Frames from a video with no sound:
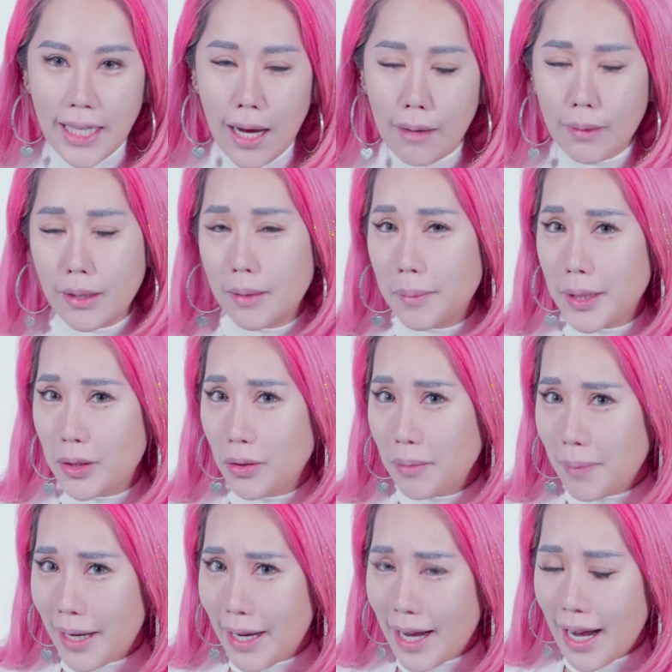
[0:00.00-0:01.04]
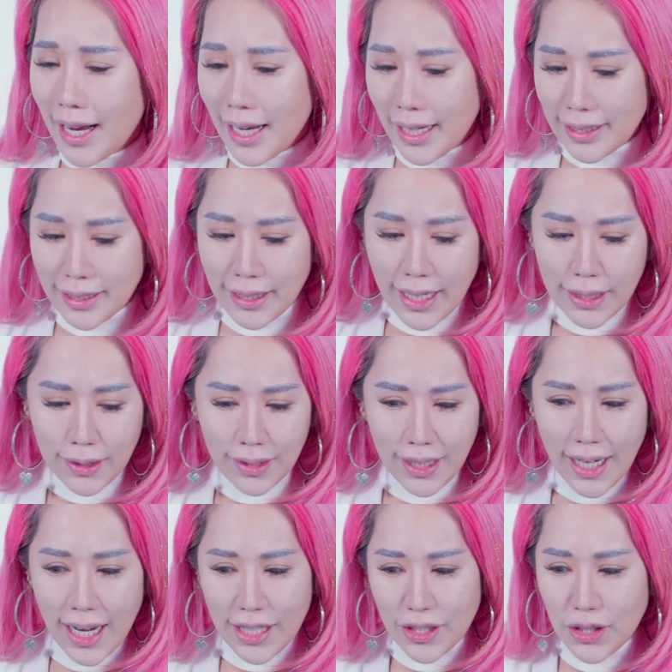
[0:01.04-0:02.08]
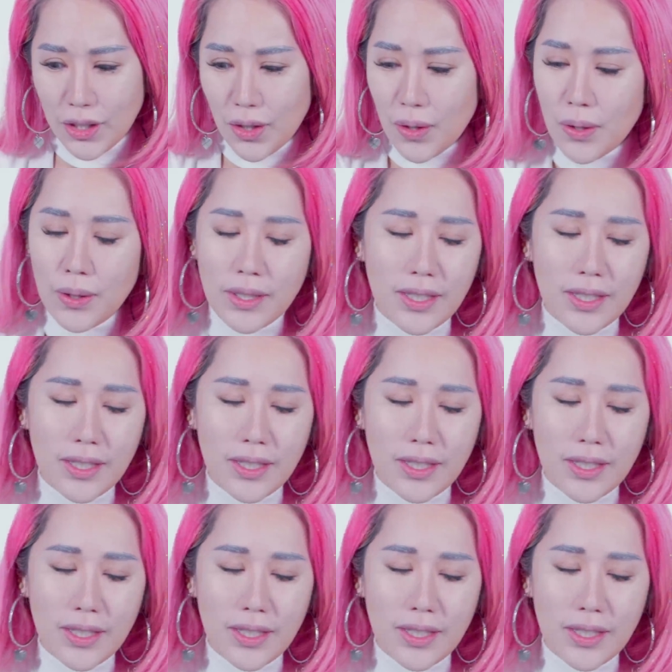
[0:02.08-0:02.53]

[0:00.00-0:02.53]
I'm gonna be doing my highlighter, and today I chose